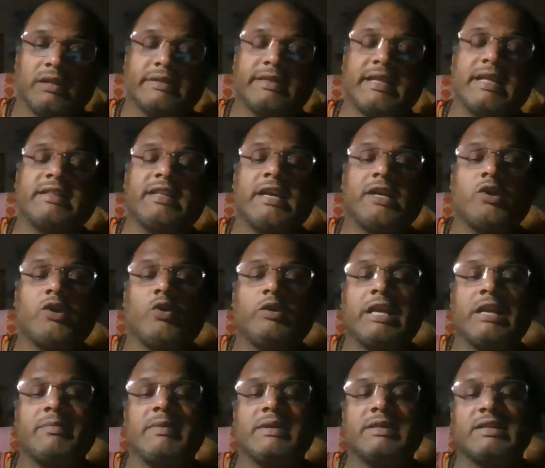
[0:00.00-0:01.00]
Then they told
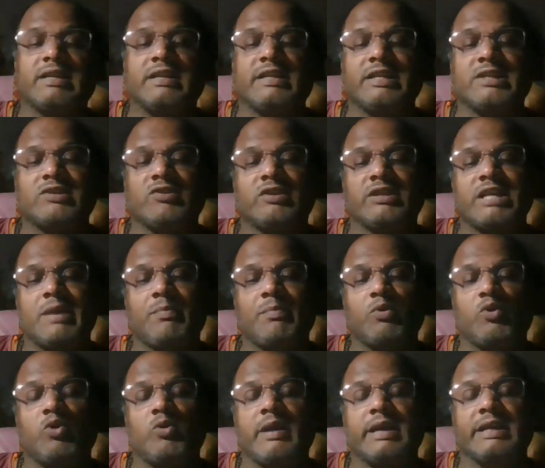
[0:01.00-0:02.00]
that basically this was
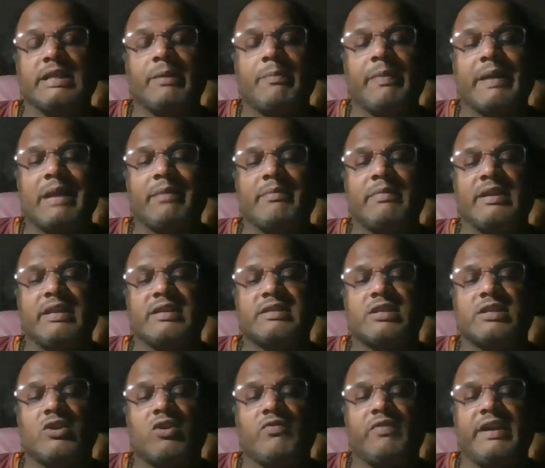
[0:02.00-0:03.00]
approved by the Prime
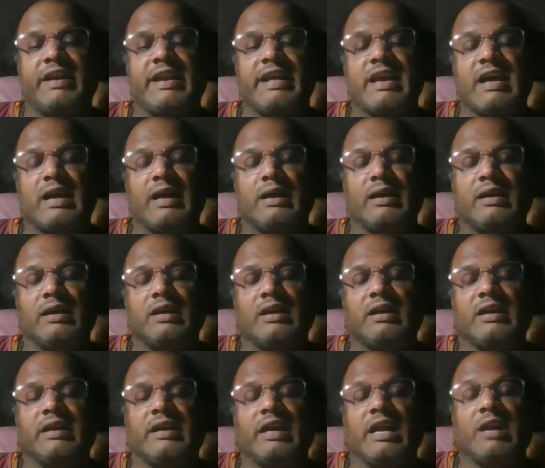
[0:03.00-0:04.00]
Minister of India
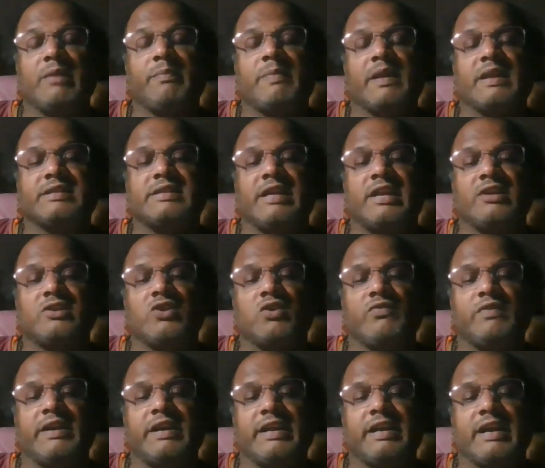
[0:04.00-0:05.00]
and President
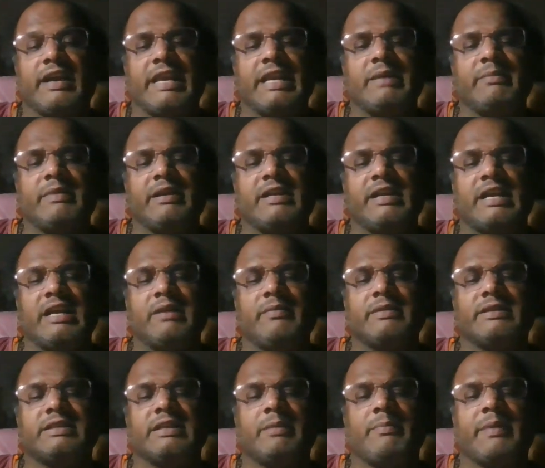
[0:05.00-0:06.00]
of India, and immediately
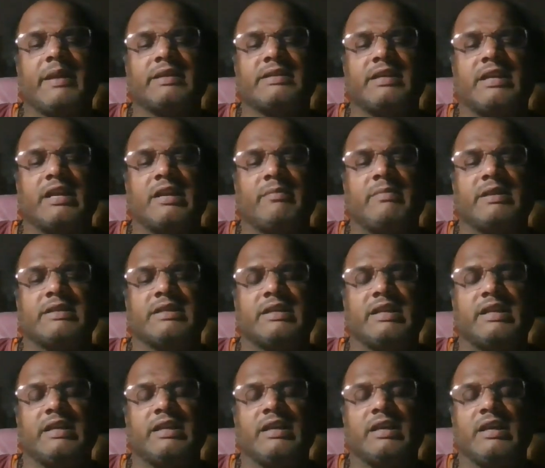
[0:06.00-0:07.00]
with the President
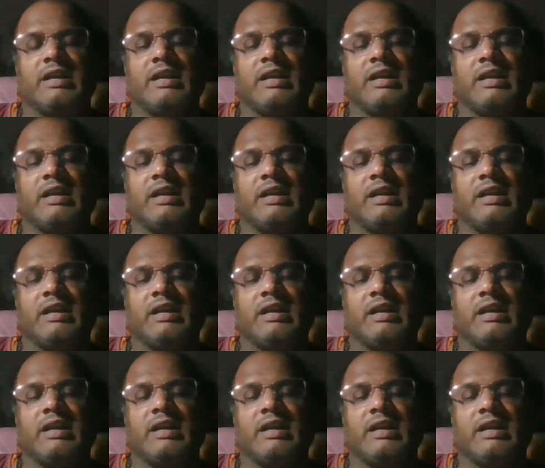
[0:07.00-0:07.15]
basically